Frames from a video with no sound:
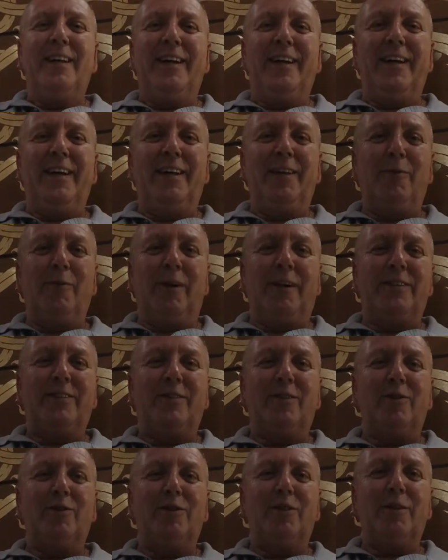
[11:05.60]
Anyway,
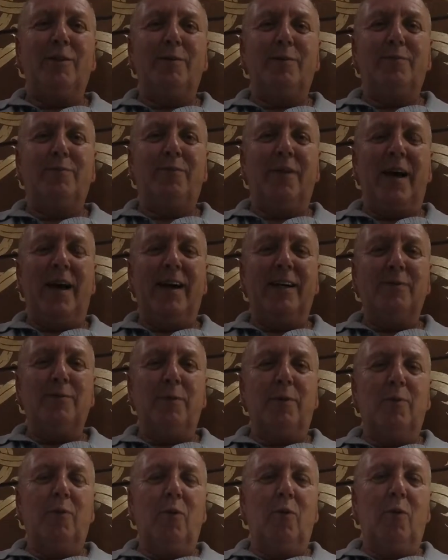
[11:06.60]
so she asked
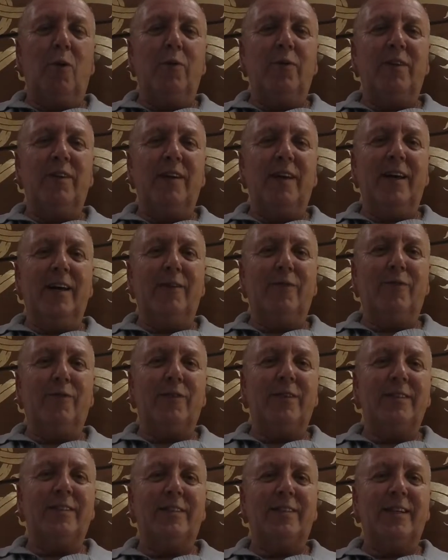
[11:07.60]
me, well, what would you like
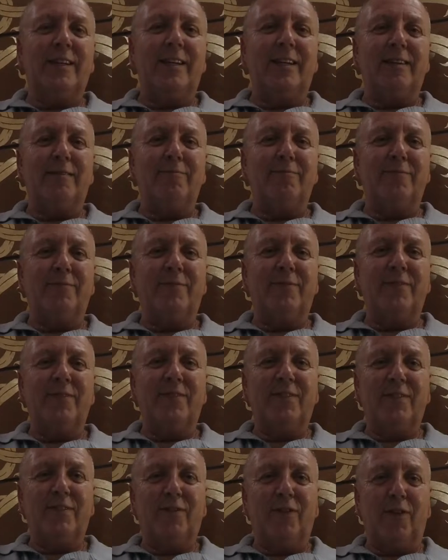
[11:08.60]
for a seat
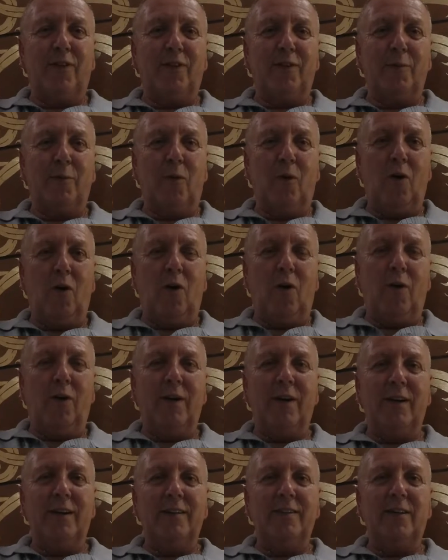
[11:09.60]
for tomorrow?
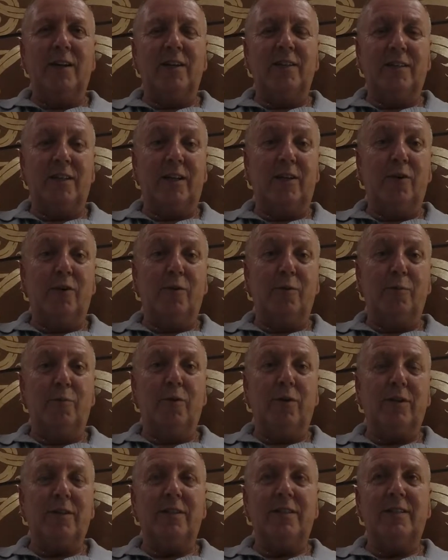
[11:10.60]
And I said, you can
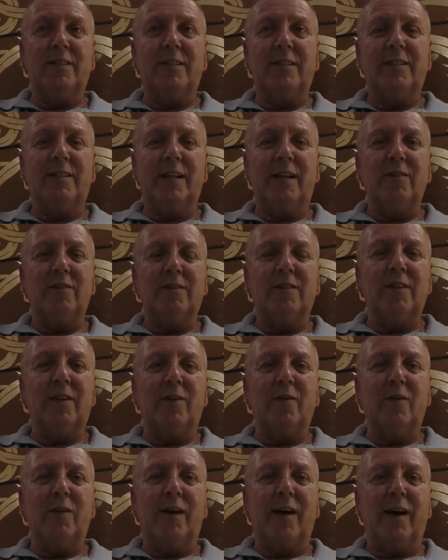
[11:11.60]
book the seats now? She said,
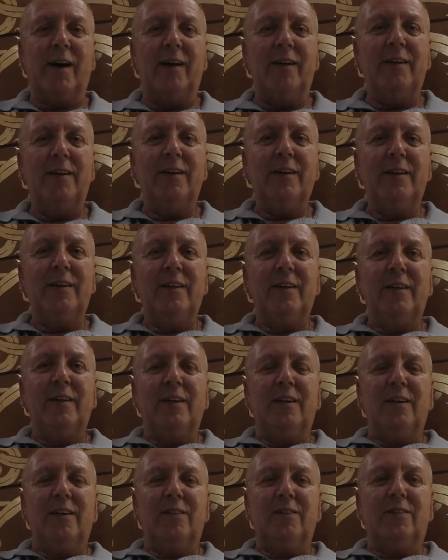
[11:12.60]
oh yeah.
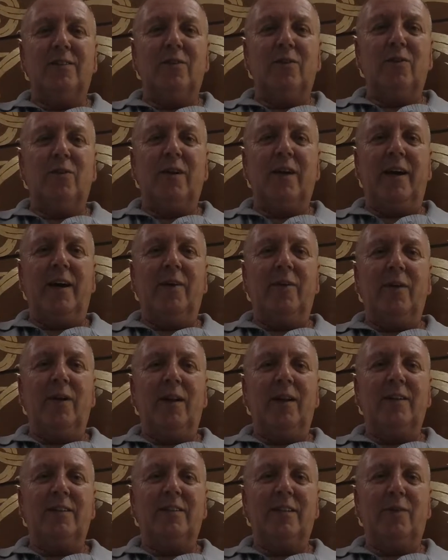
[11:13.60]
I said, okay. Well,
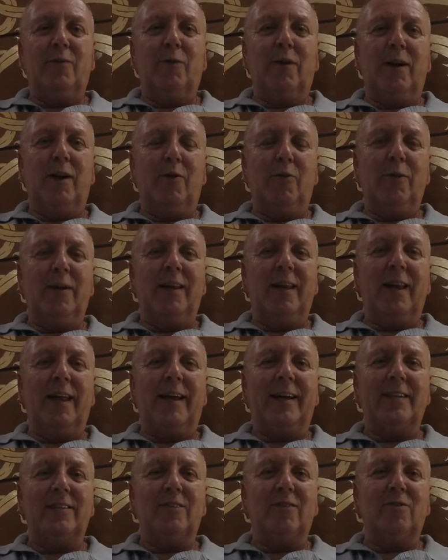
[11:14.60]
I said, what I'd really
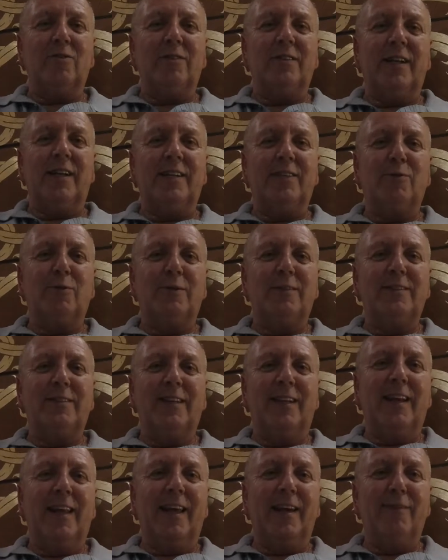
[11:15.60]
like is those nice ones
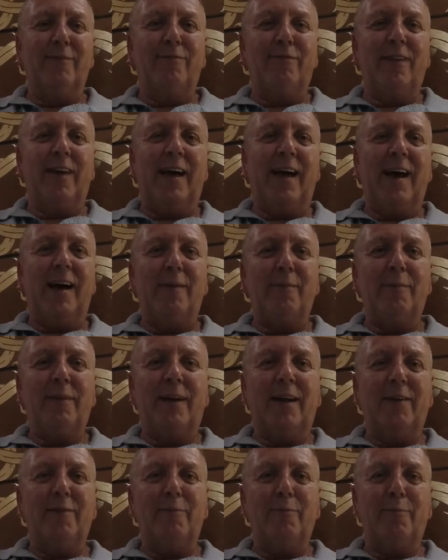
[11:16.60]
that lay flat, but
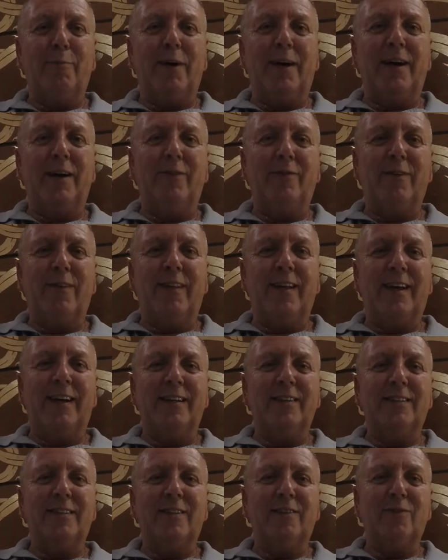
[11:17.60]
I haven't paid for
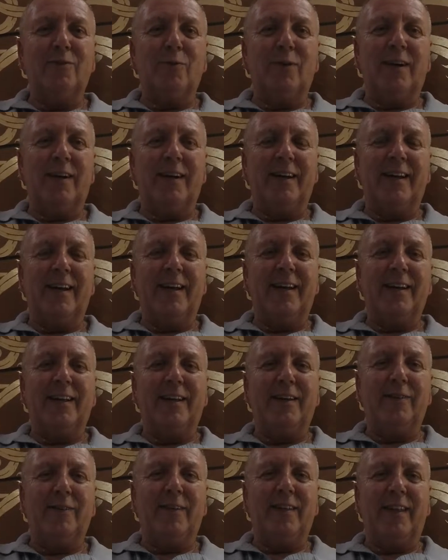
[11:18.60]
that. She goes, well, I can't
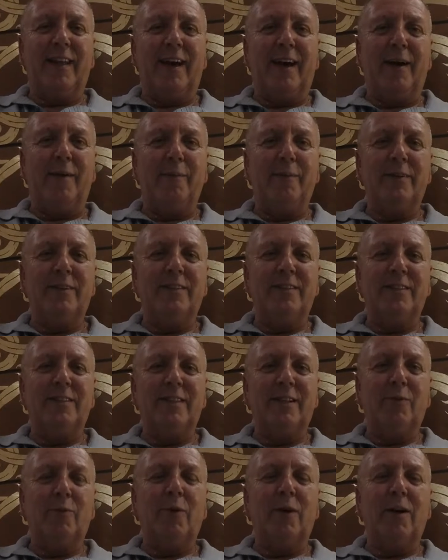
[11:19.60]
give you that. But she
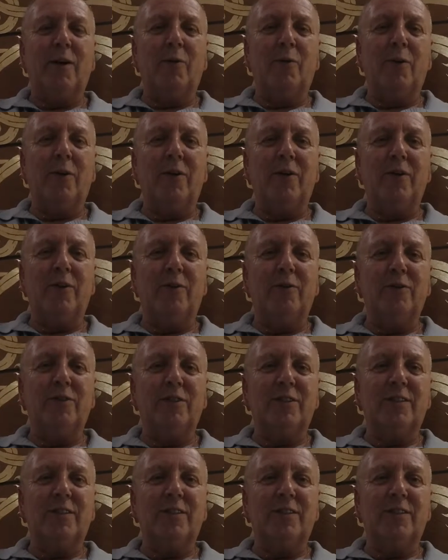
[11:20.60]
said, what I will do,